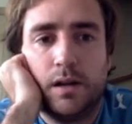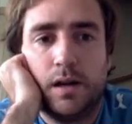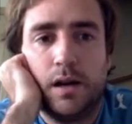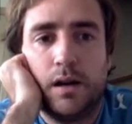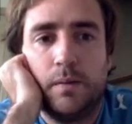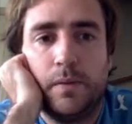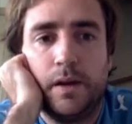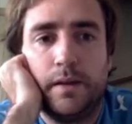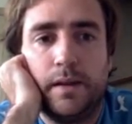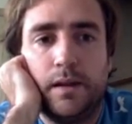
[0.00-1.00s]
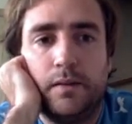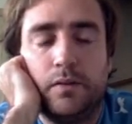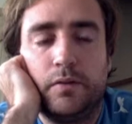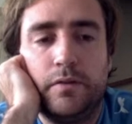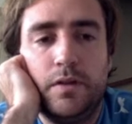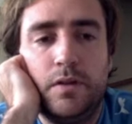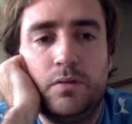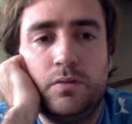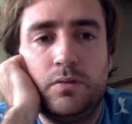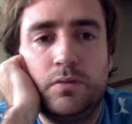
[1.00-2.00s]
And then
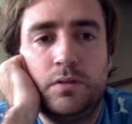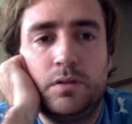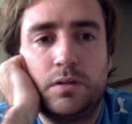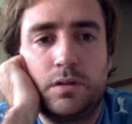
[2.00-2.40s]
reviews.